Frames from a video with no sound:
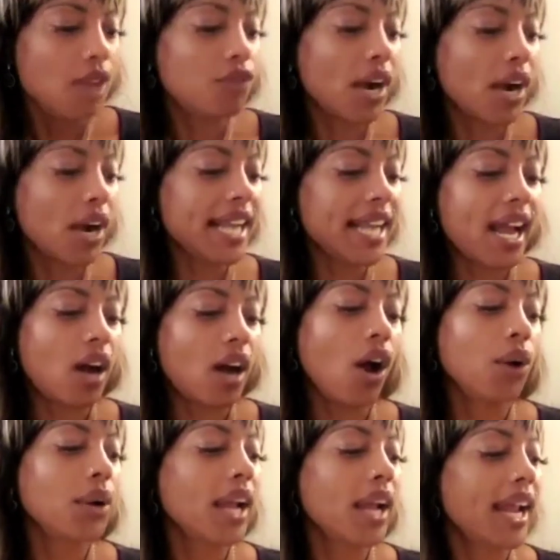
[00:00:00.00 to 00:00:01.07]
Right now,
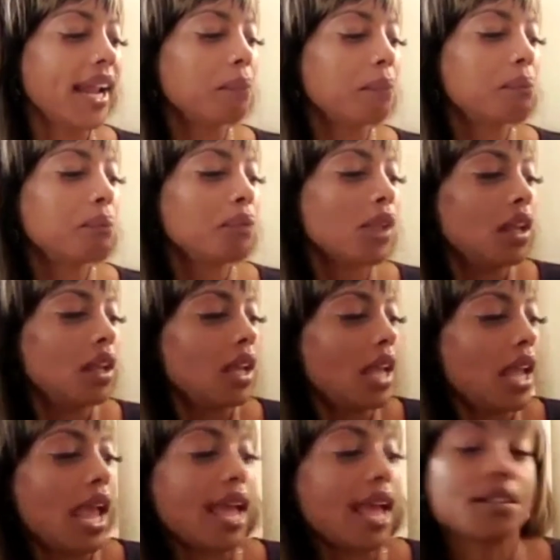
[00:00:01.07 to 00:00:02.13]
okay.
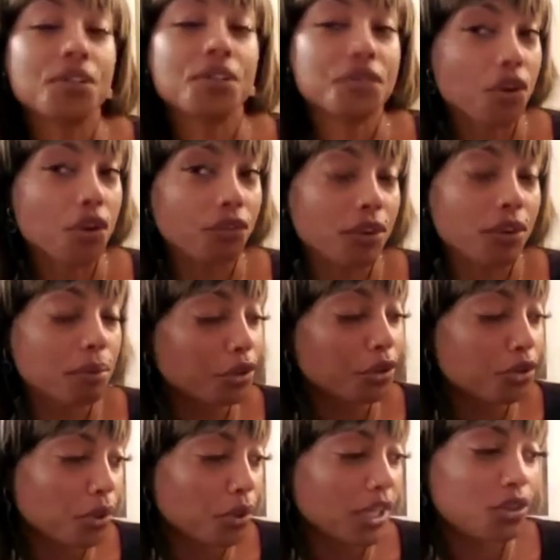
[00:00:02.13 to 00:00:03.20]
As of November
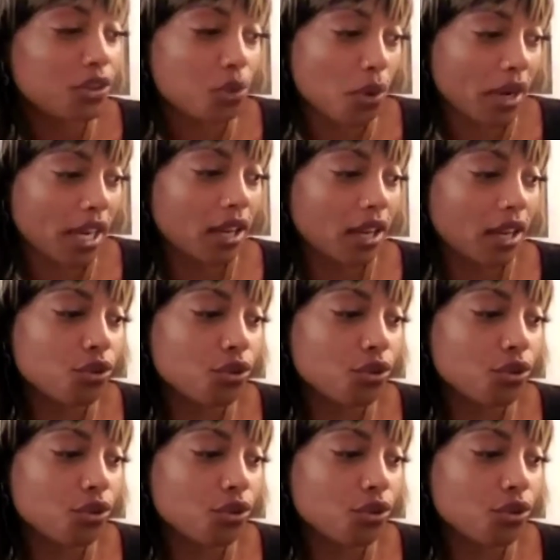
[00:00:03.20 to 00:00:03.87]
2020,